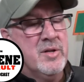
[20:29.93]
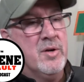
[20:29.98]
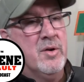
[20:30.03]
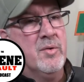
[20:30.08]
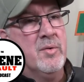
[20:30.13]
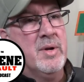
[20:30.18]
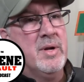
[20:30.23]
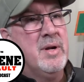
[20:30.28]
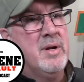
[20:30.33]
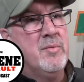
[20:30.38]
You
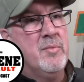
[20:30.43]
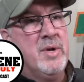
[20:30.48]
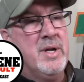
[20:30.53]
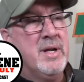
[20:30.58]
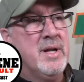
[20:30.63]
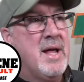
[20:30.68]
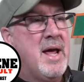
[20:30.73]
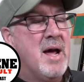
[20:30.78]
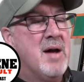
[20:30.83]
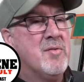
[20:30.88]
know, and we
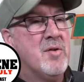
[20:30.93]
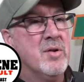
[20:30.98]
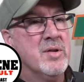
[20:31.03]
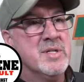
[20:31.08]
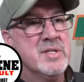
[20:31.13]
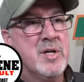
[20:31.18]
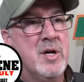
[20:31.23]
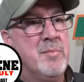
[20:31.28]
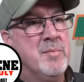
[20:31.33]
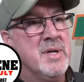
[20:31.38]
didn't have all
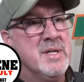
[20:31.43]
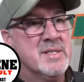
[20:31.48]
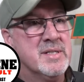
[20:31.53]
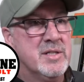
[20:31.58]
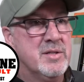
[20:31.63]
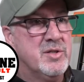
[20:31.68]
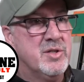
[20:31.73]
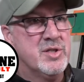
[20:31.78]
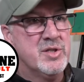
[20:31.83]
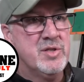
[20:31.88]
these companies
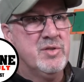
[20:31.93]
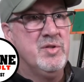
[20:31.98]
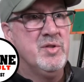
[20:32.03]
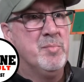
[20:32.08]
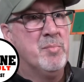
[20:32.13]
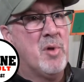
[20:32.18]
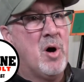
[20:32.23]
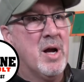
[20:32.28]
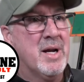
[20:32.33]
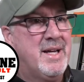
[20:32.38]
that just
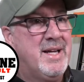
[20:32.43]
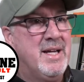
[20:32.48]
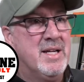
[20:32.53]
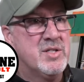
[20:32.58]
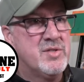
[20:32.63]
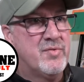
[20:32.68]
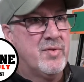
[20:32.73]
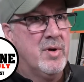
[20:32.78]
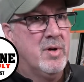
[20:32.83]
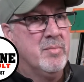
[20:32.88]
you bought
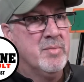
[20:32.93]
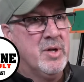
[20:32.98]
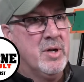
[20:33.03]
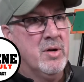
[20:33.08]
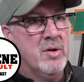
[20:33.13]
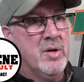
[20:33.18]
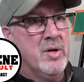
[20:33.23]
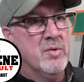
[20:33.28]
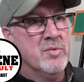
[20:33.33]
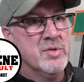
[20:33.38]
kits from. You
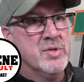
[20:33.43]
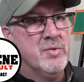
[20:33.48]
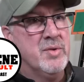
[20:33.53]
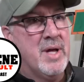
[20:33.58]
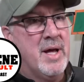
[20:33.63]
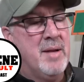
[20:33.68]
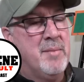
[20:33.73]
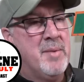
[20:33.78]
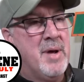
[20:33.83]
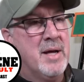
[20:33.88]
know, you don't do
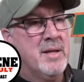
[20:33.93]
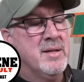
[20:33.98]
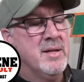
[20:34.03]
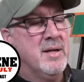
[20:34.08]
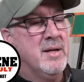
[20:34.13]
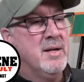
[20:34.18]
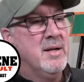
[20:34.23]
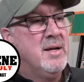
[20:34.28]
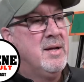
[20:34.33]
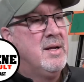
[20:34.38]
that back
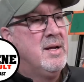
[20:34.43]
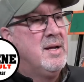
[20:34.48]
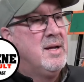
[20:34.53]
then.